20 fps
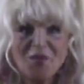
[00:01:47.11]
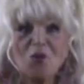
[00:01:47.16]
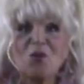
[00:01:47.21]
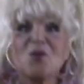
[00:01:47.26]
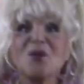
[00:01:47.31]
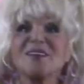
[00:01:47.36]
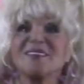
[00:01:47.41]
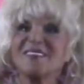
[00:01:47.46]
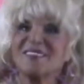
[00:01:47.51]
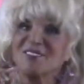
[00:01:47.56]

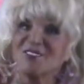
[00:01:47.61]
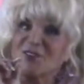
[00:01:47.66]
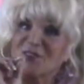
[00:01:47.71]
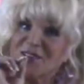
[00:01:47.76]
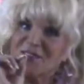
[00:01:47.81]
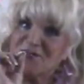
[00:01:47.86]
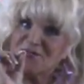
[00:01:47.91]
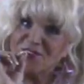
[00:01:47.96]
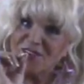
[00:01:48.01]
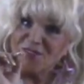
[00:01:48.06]
Well, it's
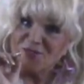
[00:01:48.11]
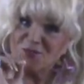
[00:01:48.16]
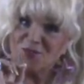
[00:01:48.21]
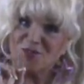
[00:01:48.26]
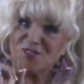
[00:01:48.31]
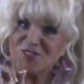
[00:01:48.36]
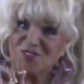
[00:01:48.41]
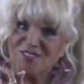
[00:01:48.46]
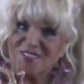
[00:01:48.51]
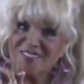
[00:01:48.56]
going
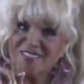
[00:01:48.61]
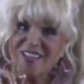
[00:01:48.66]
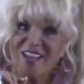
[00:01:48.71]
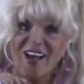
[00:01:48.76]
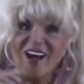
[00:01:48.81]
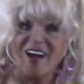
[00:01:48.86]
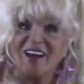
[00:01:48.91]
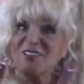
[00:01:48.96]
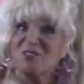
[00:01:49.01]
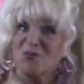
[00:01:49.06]
frontwards
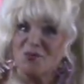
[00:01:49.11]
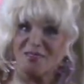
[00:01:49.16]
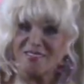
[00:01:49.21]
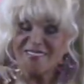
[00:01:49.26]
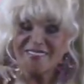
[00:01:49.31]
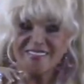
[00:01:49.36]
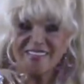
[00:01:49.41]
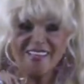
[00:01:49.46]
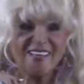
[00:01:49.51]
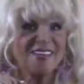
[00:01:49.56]
on
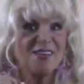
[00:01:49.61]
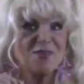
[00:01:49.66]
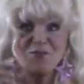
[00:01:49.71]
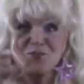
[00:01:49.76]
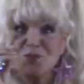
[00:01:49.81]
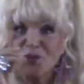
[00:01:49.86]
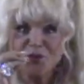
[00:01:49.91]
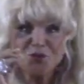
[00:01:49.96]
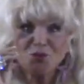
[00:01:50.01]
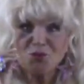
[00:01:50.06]
Wednesday,
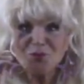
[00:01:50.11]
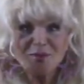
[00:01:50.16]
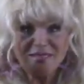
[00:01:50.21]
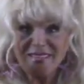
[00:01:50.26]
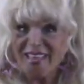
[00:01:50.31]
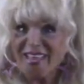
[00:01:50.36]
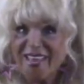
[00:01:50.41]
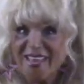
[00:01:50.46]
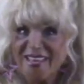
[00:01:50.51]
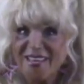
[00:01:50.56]
Mercury
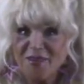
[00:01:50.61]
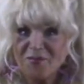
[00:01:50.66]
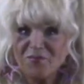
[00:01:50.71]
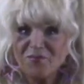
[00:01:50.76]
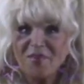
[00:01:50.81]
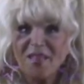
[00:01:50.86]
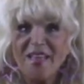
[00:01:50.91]
day.